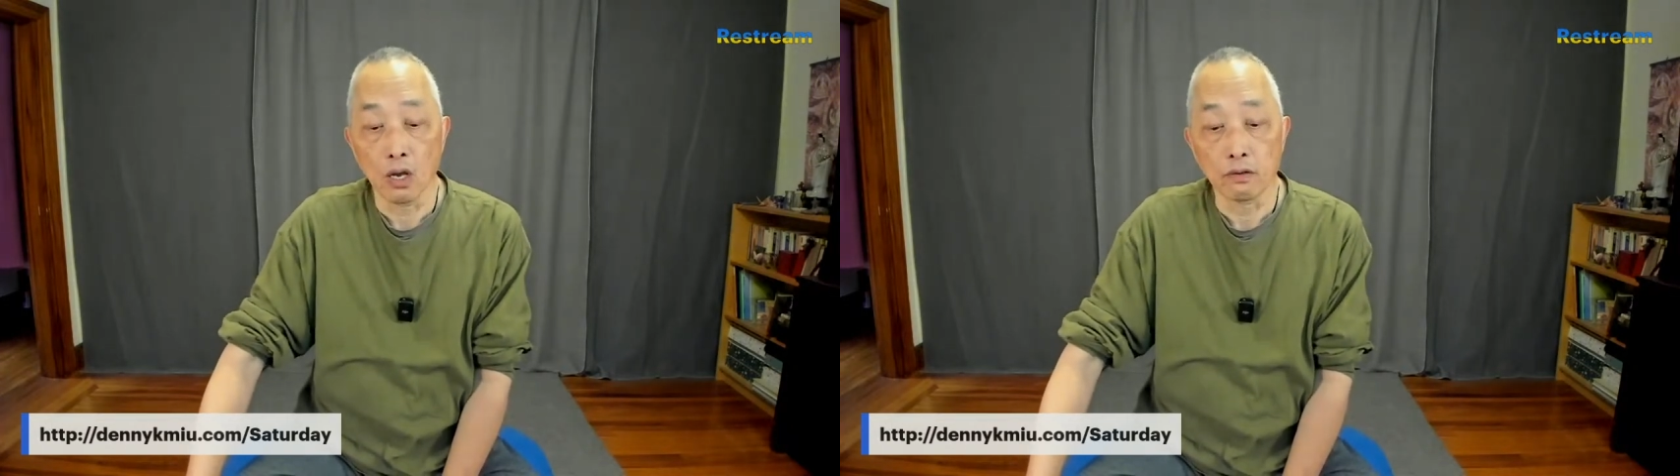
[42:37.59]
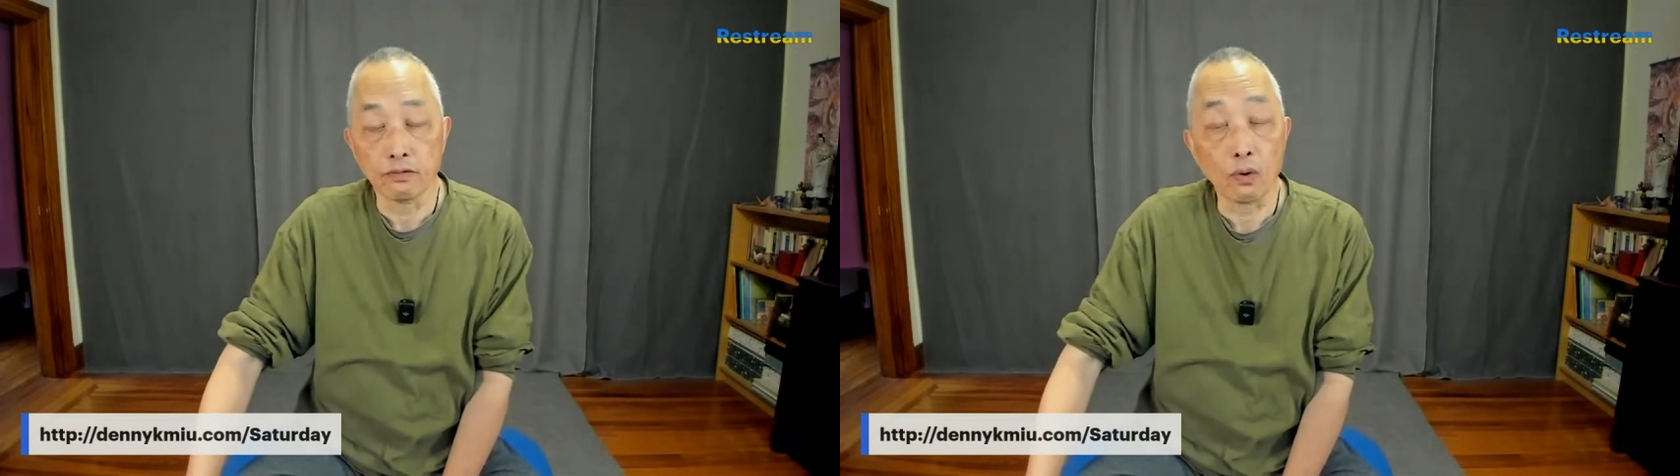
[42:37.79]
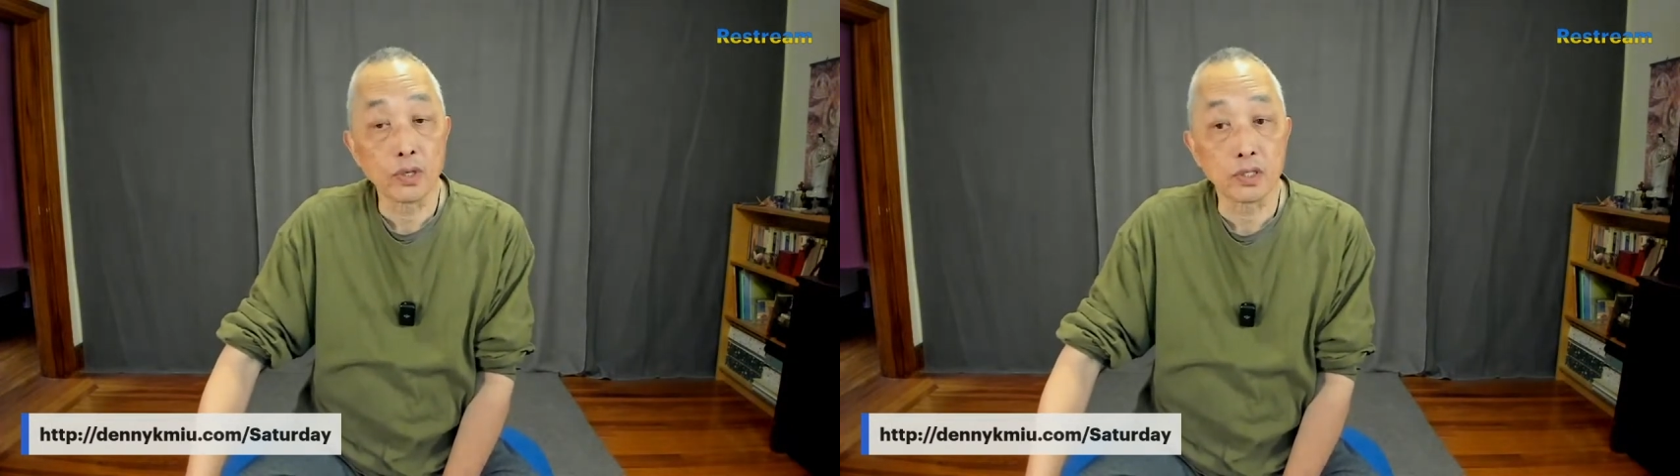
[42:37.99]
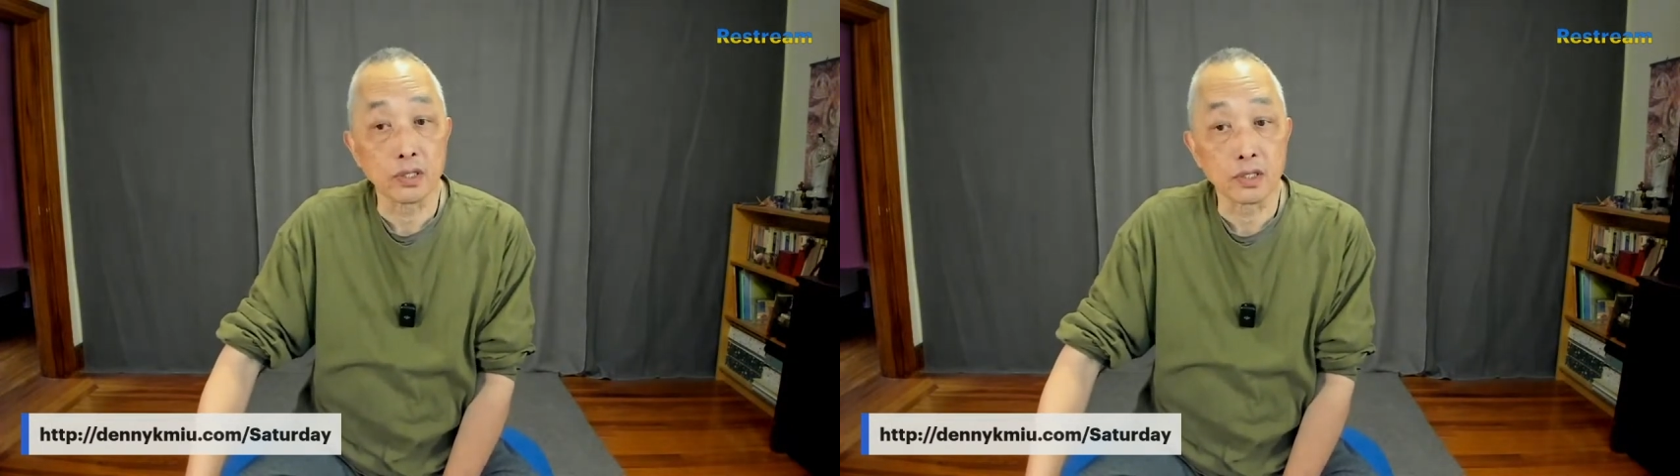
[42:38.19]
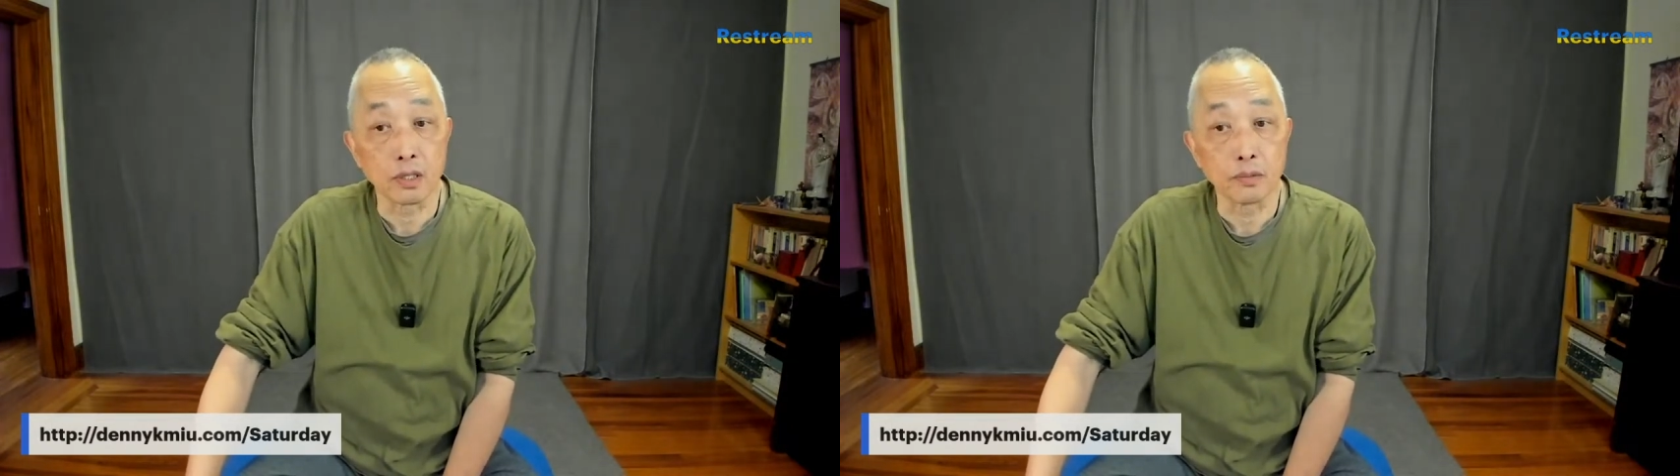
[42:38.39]
Focus
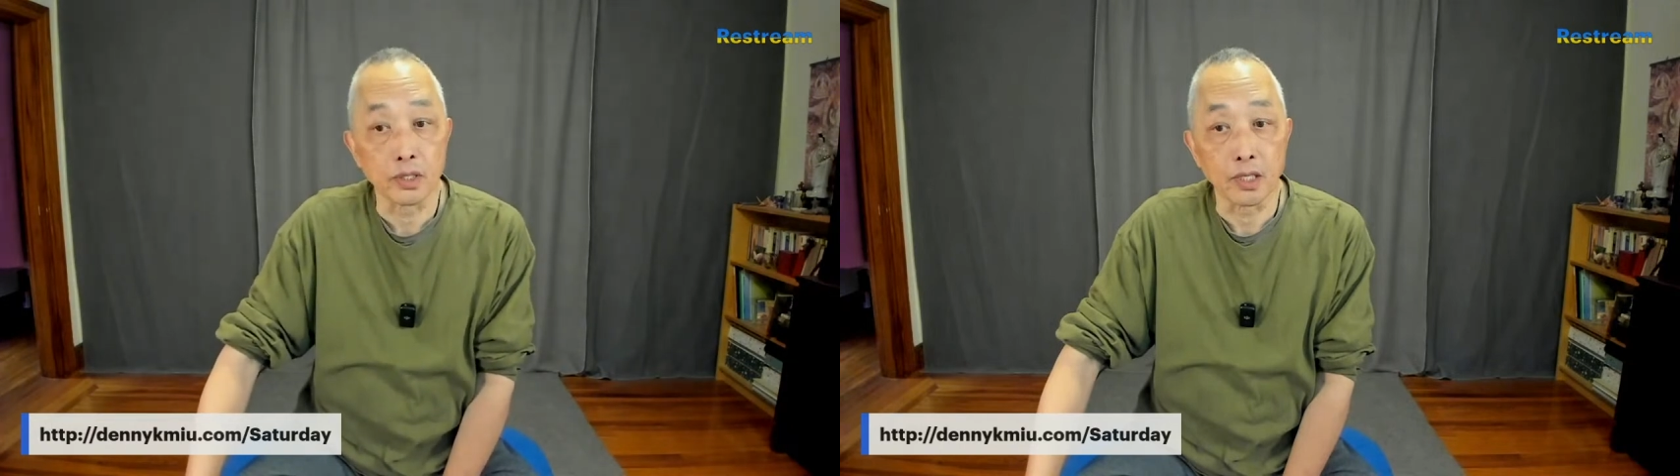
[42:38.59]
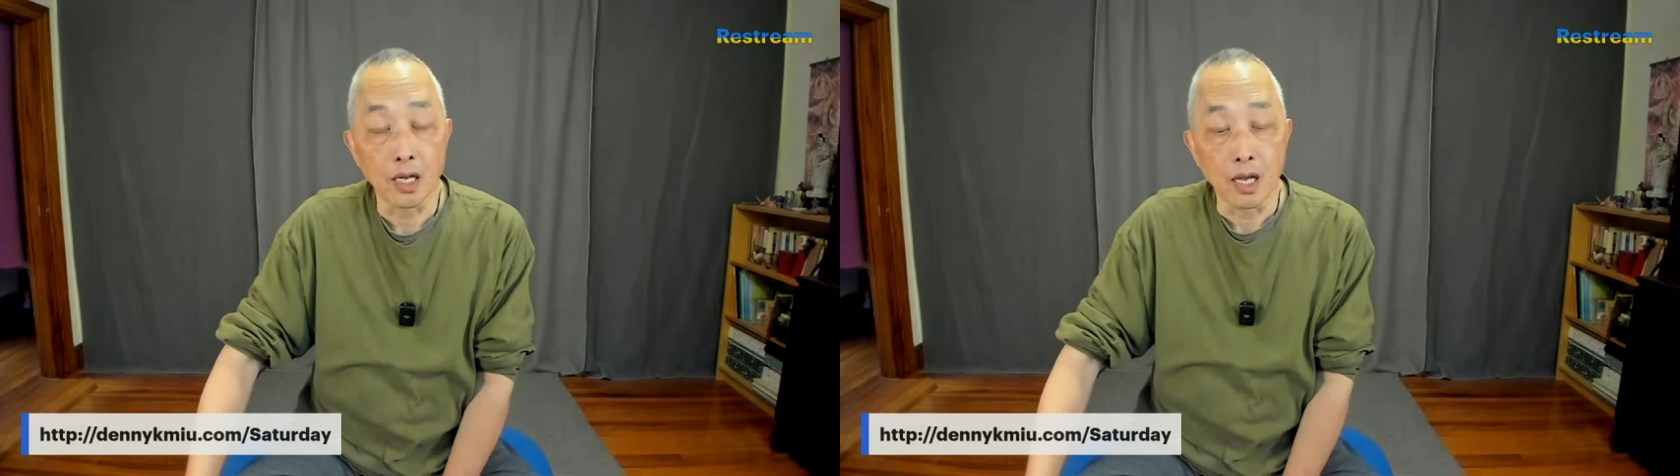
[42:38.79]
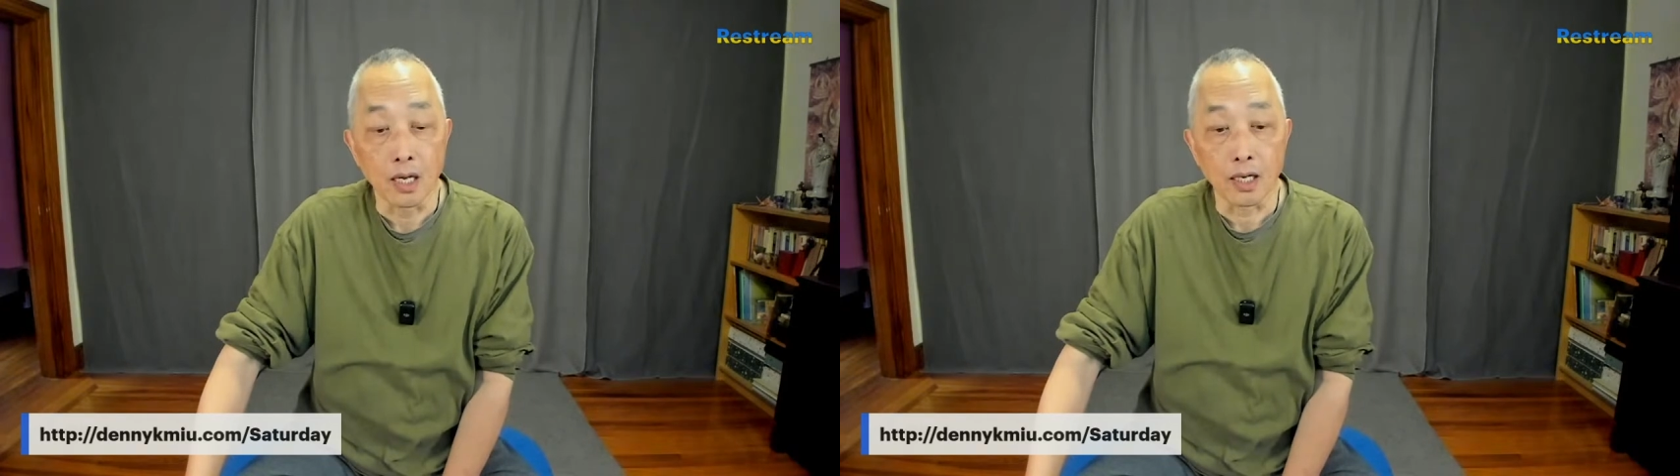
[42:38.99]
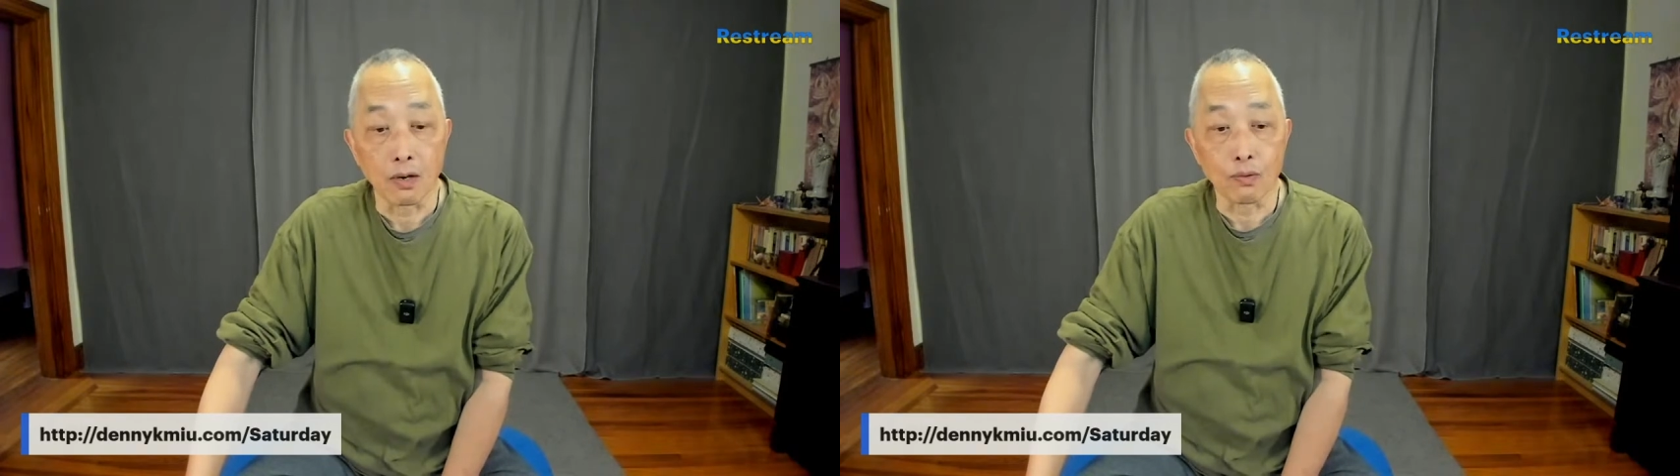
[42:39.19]
on somebody. Now,